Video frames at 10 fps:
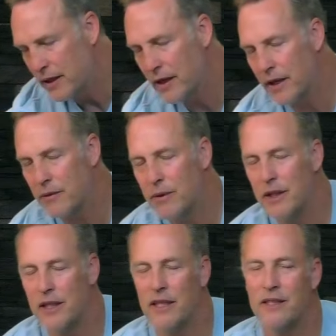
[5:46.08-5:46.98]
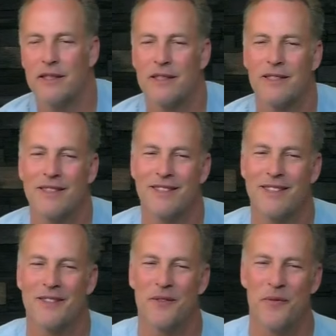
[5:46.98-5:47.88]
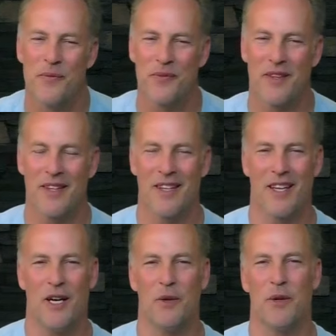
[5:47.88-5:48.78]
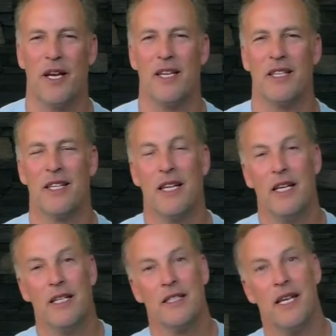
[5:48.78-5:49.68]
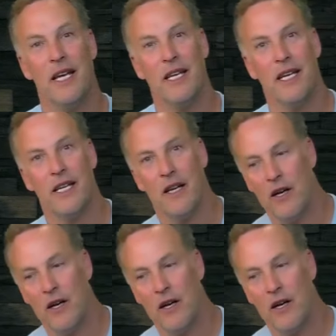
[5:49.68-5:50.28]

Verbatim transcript: and release. All right, taking it